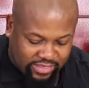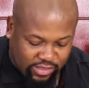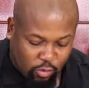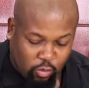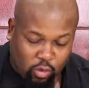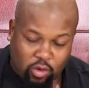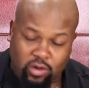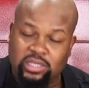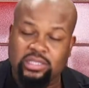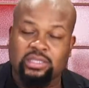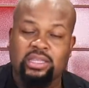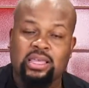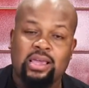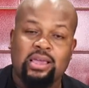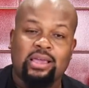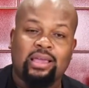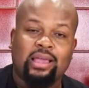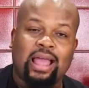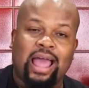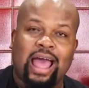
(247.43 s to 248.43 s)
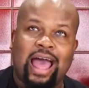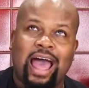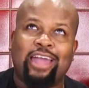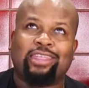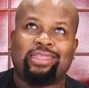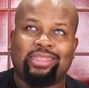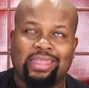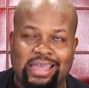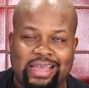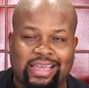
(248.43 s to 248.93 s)
The worst thing, I
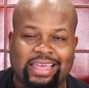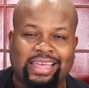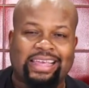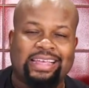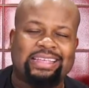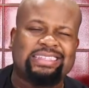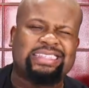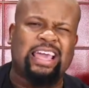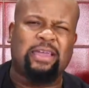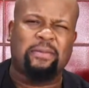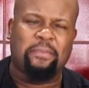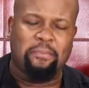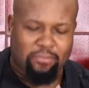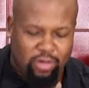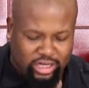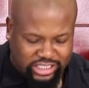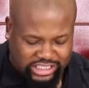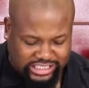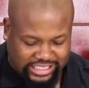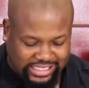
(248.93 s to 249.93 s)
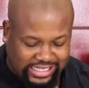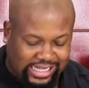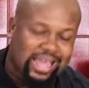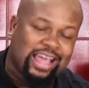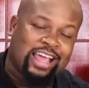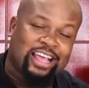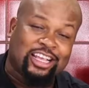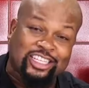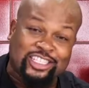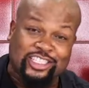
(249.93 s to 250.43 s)
think, is a mushy,
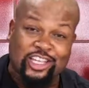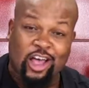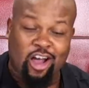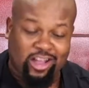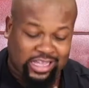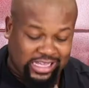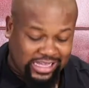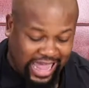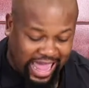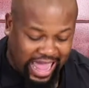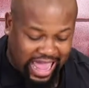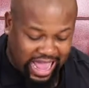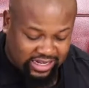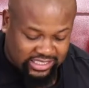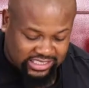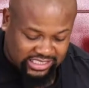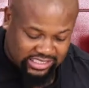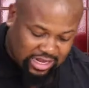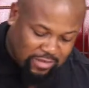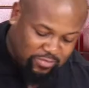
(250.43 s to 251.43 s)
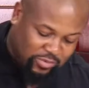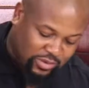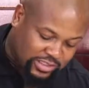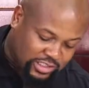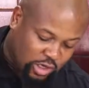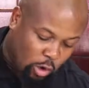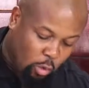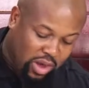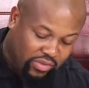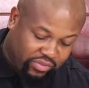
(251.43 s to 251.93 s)
soggy hash.
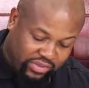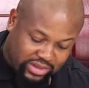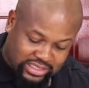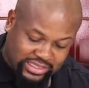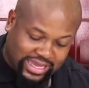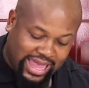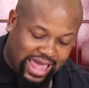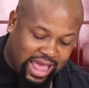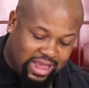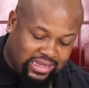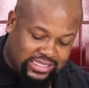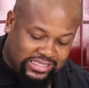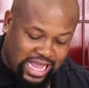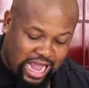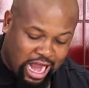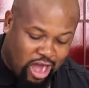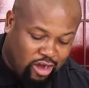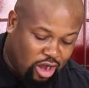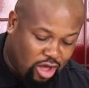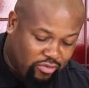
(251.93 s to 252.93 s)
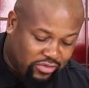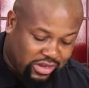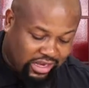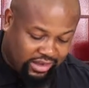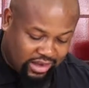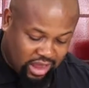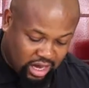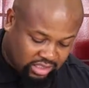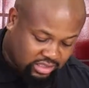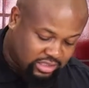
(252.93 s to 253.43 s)
So what this cast iron on the
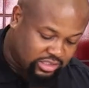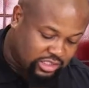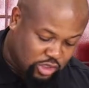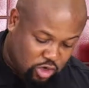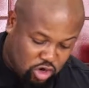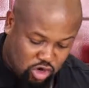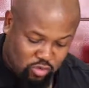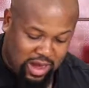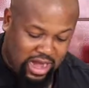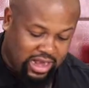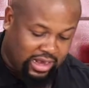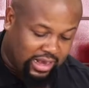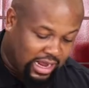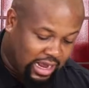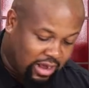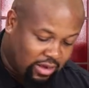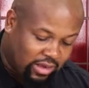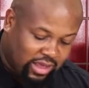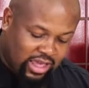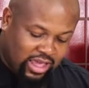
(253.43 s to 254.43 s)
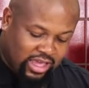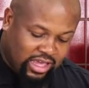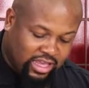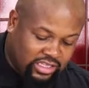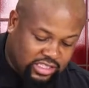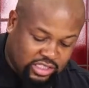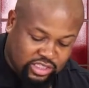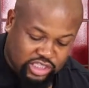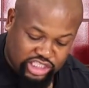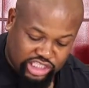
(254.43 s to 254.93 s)
induction is doing right now
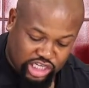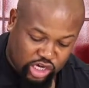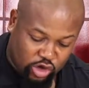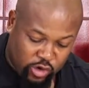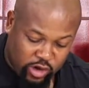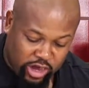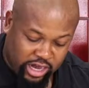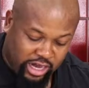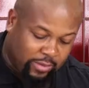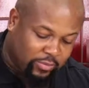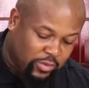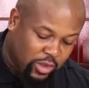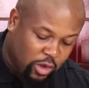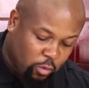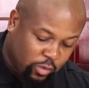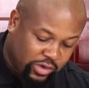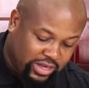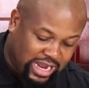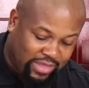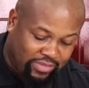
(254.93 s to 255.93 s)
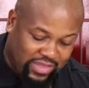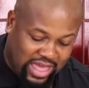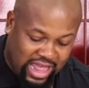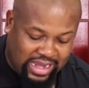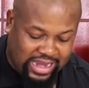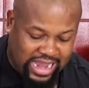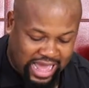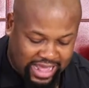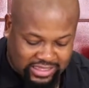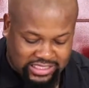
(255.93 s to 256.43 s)
is ensuring we get
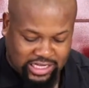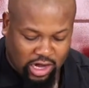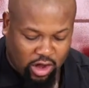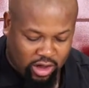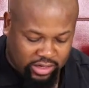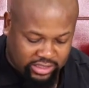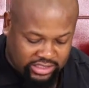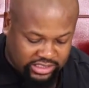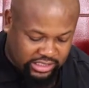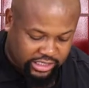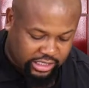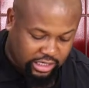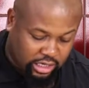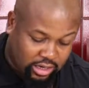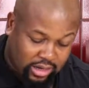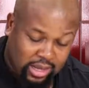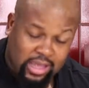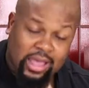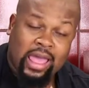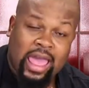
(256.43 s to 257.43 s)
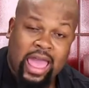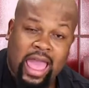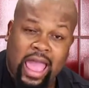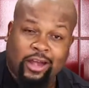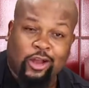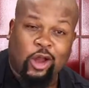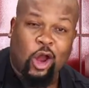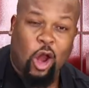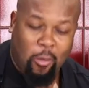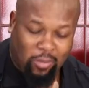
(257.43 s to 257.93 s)
that nice hard sear
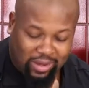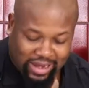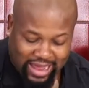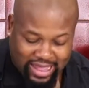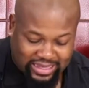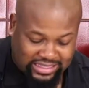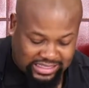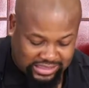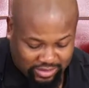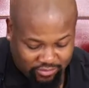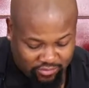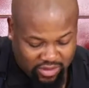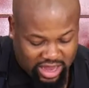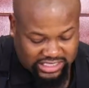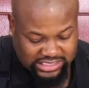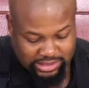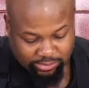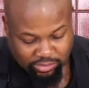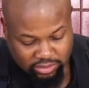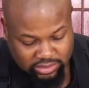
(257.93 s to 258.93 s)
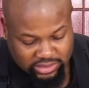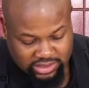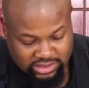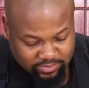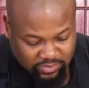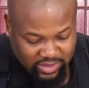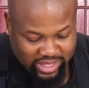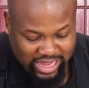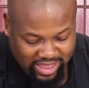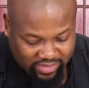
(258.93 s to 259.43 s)
and caramelizing the vegetables
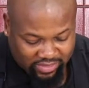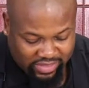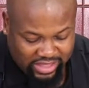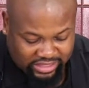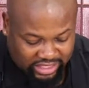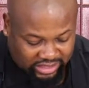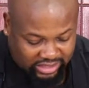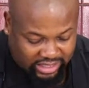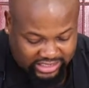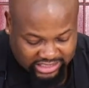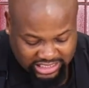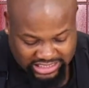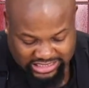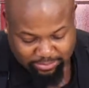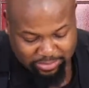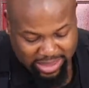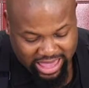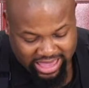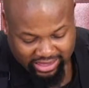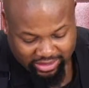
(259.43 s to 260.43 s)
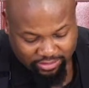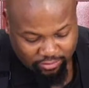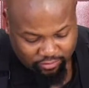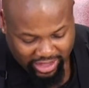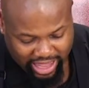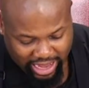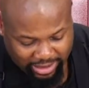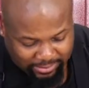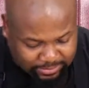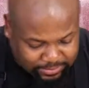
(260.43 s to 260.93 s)
in the delicious bacon
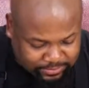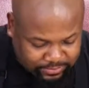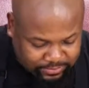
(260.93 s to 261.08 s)
fat.